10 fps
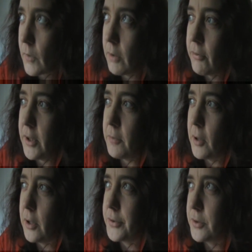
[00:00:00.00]
a friend of
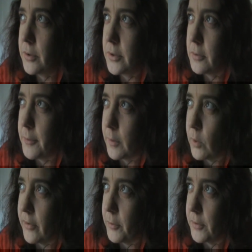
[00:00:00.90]
mine, I was talking to him about
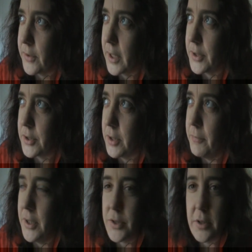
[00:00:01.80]
weather modification and
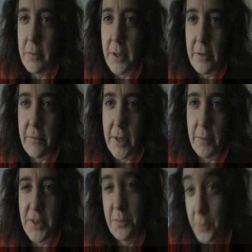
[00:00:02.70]
mentioned about the fact,
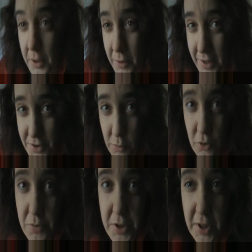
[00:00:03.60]
by the way, that's the
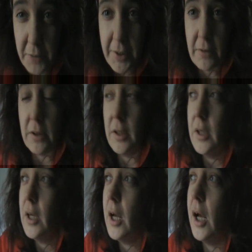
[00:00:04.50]
washing machine in the background,
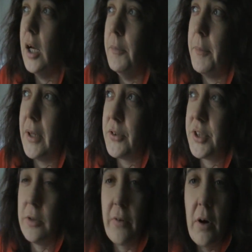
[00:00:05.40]
about
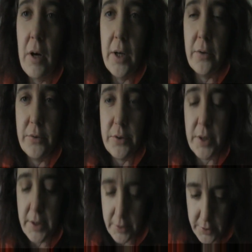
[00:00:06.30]
silver ions
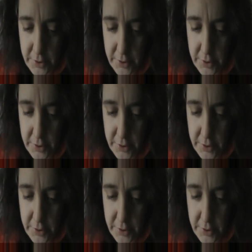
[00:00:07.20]
and